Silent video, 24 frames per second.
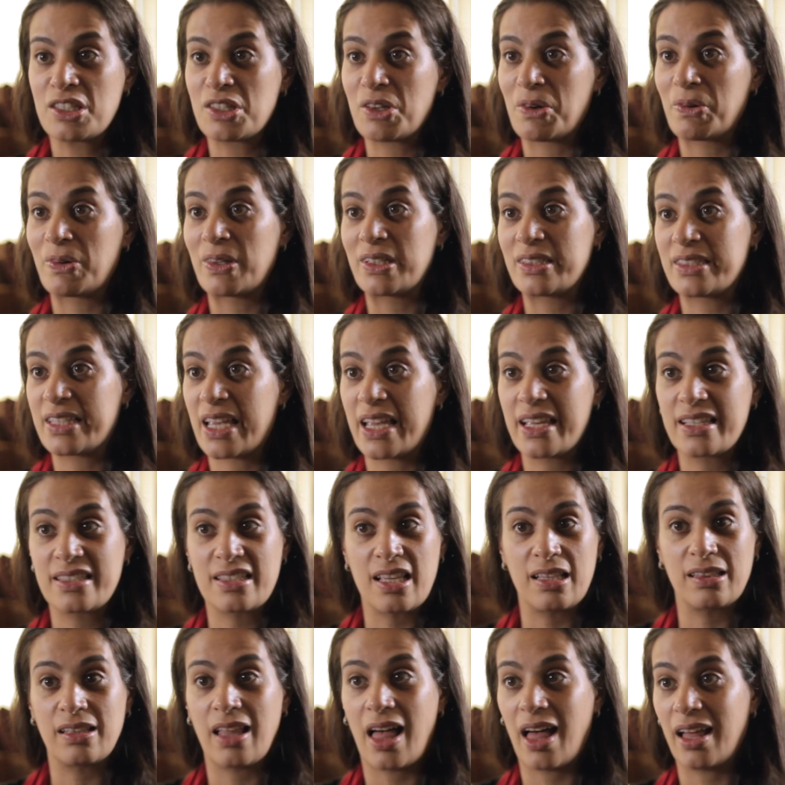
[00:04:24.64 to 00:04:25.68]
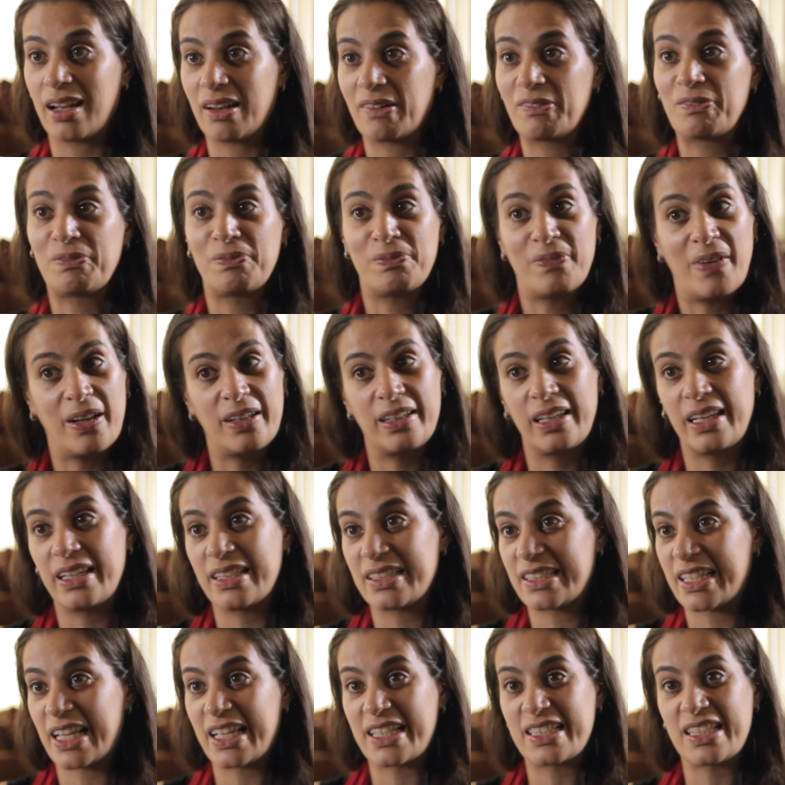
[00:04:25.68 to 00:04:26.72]
So it takes a lot of money,
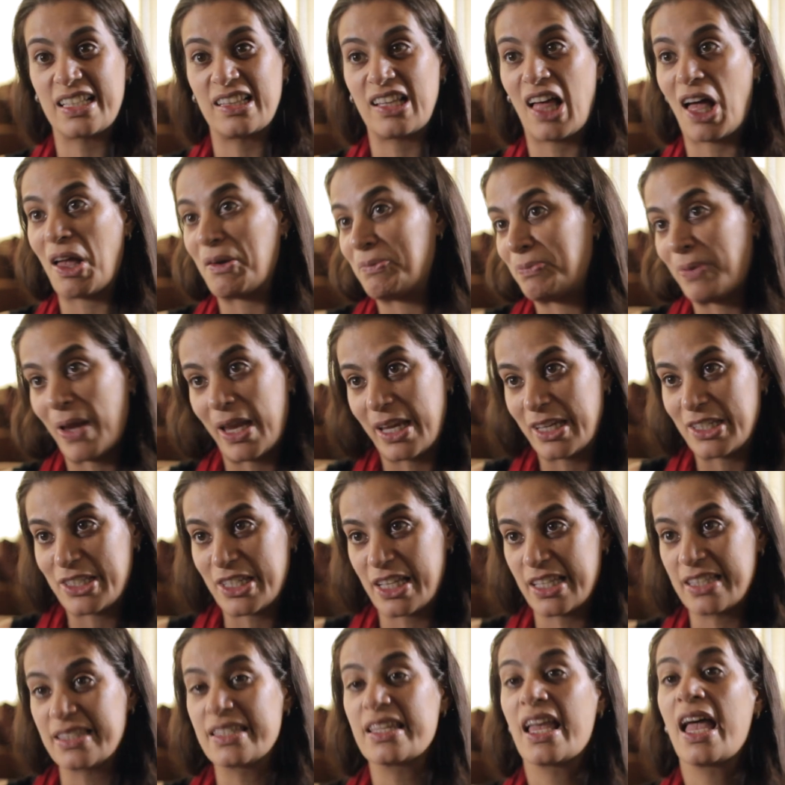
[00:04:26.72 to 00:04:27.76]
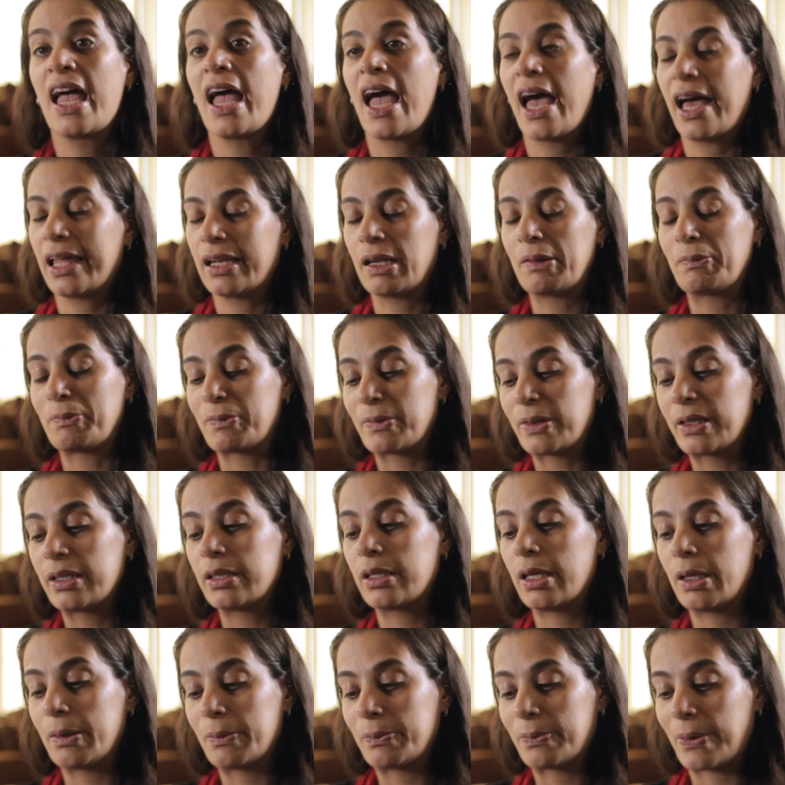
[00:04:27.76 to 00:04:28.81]
it takes a lot of patience, and I'm
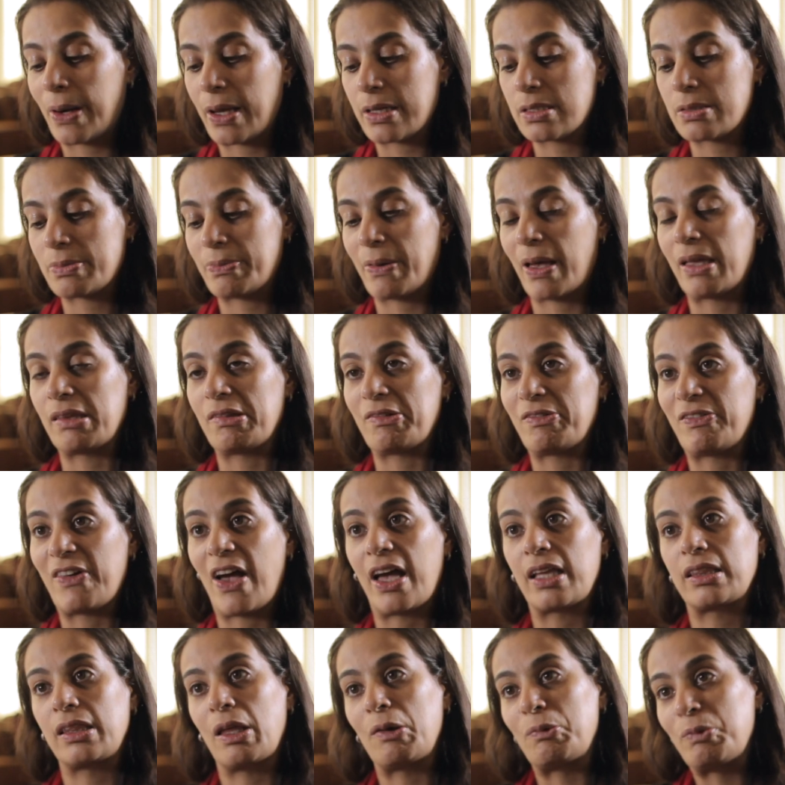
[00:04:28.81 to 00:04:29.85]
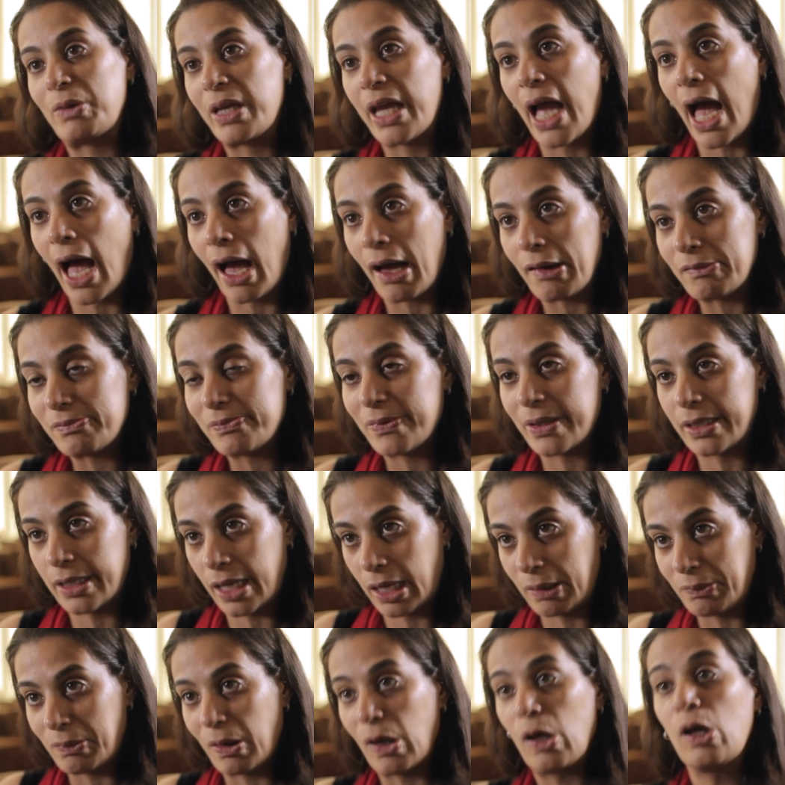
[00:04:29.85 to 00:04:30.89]
really impressed by the fact that we have
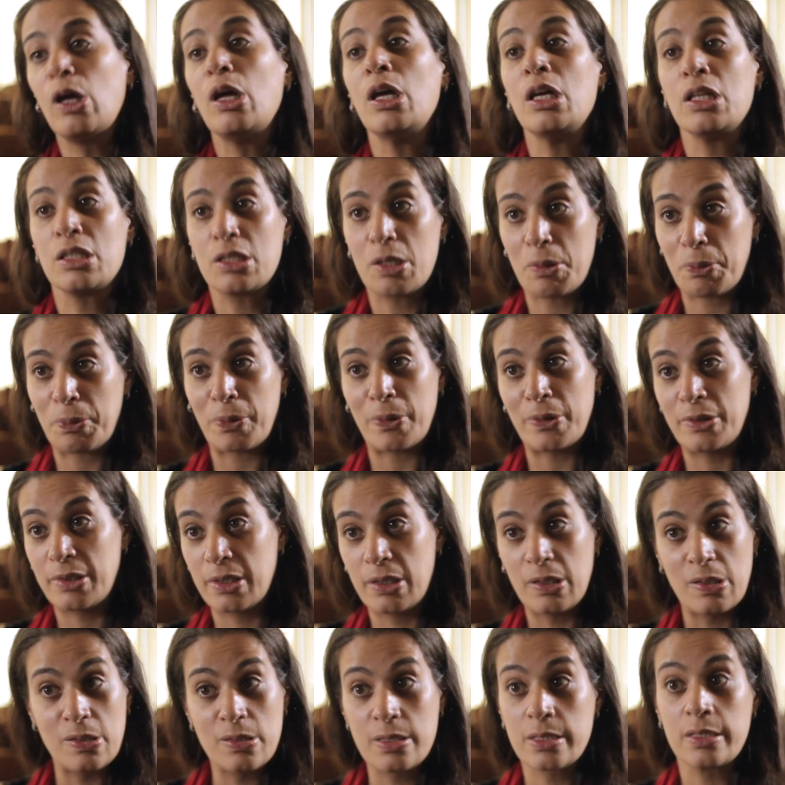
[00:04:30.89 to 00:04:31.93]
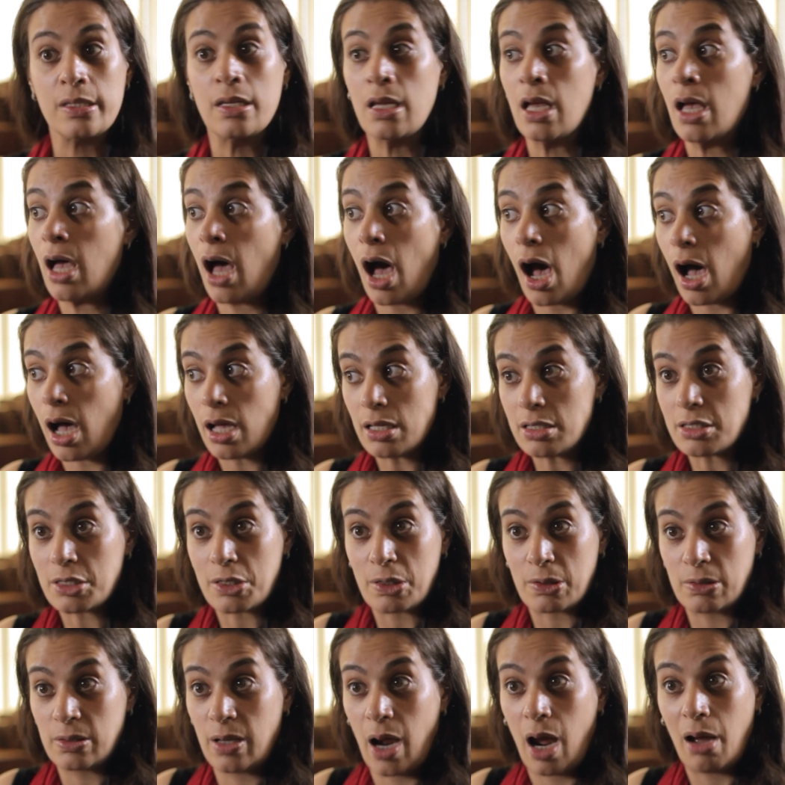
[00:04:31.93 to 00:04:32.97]
been able to produce
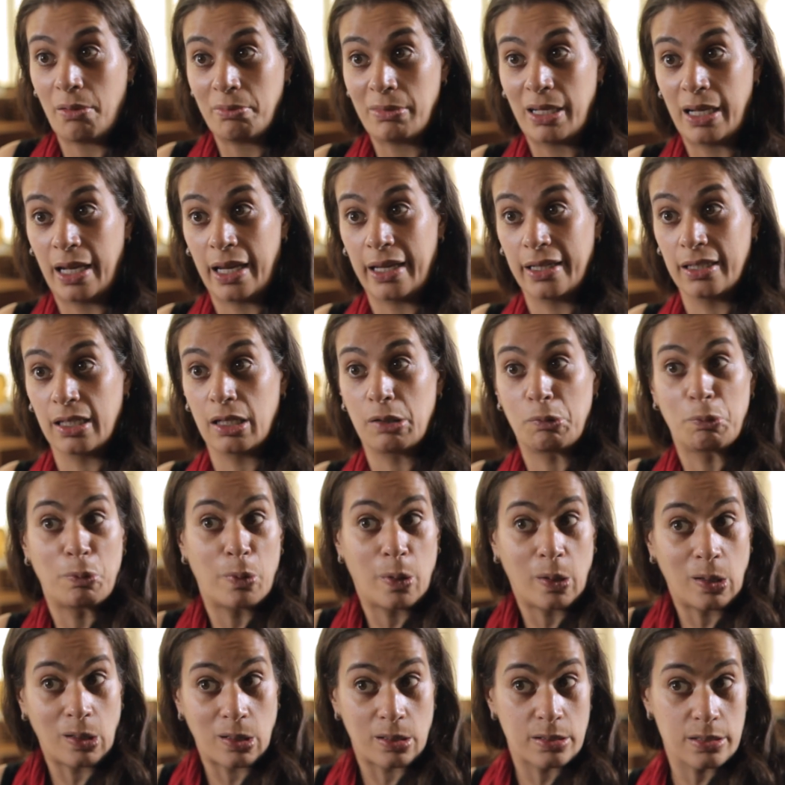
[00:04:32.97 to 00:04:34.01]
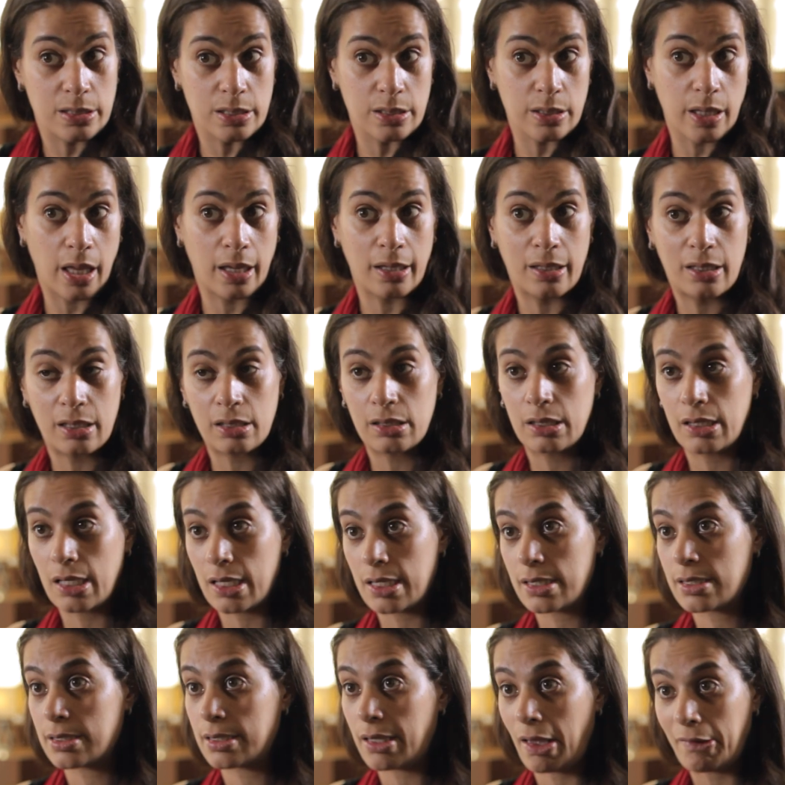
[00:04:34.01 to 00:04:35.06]
Oscar-nominated works like
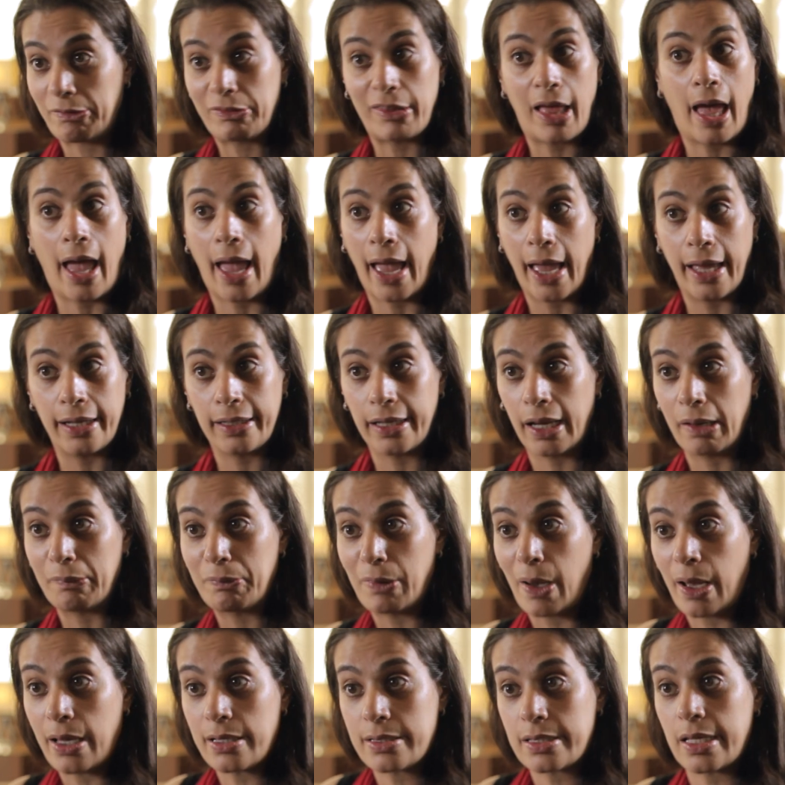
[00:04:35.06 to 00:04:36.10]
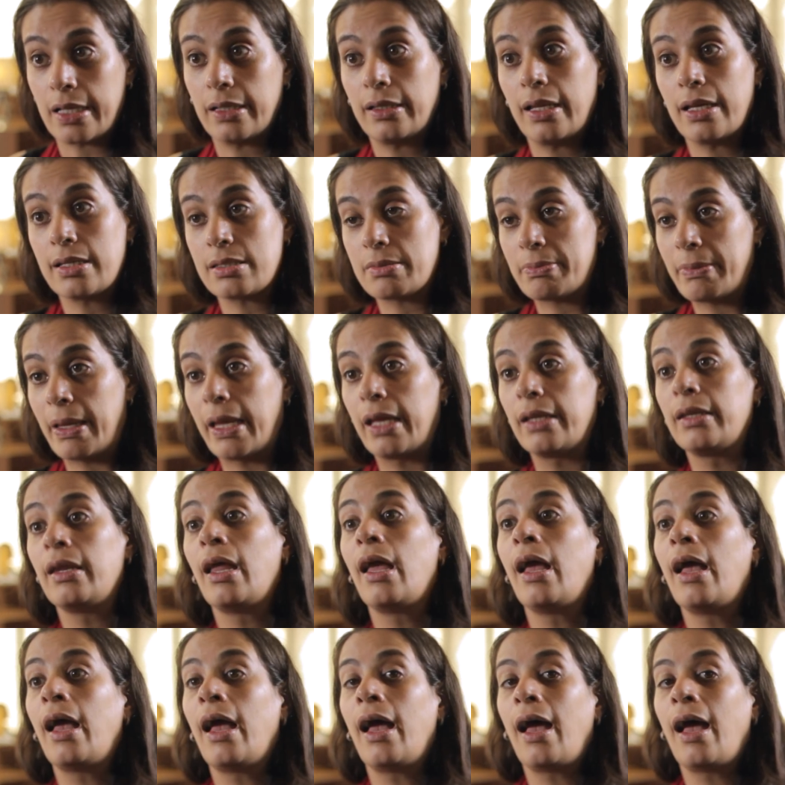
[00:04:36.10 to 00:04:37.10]
the stuff that Hani Abu Asad has made.